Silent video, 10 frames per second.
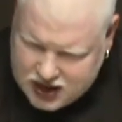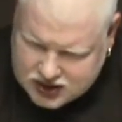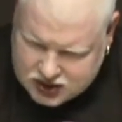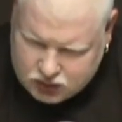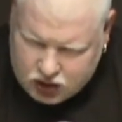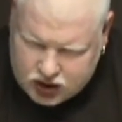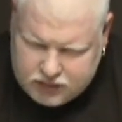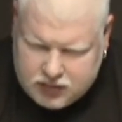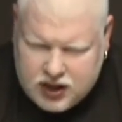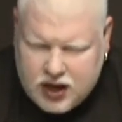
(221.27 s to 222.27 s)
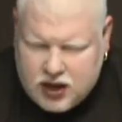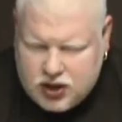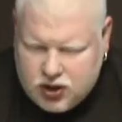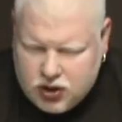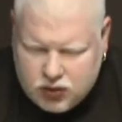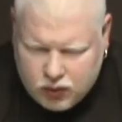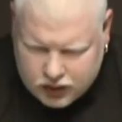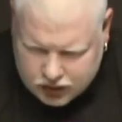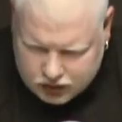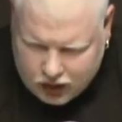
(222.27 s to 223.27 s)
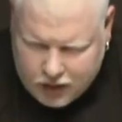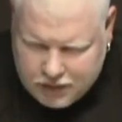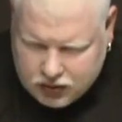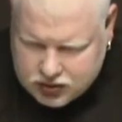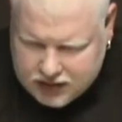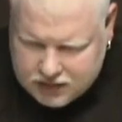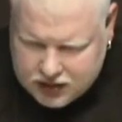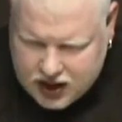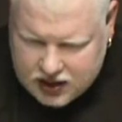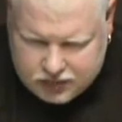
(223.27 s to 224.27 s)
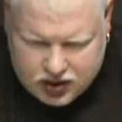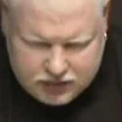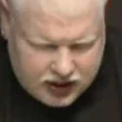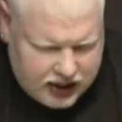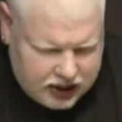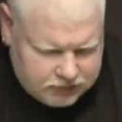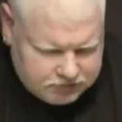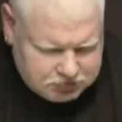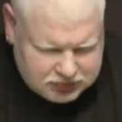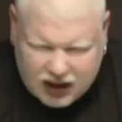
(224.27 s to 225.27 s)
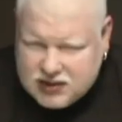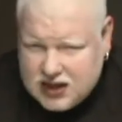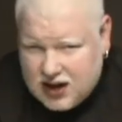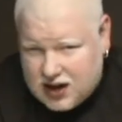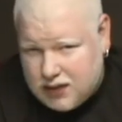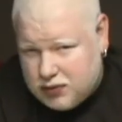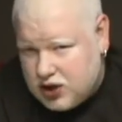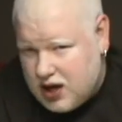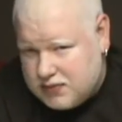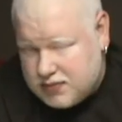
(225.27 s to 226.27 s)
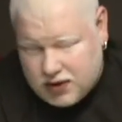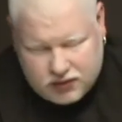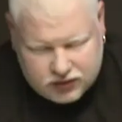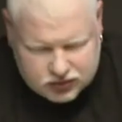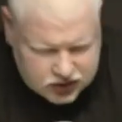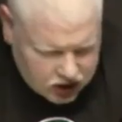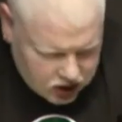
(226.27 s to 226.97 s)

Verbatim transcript: It's the rotting banana, you know, when you're about to make banana bread banana. I've said that a couple times in my reviews.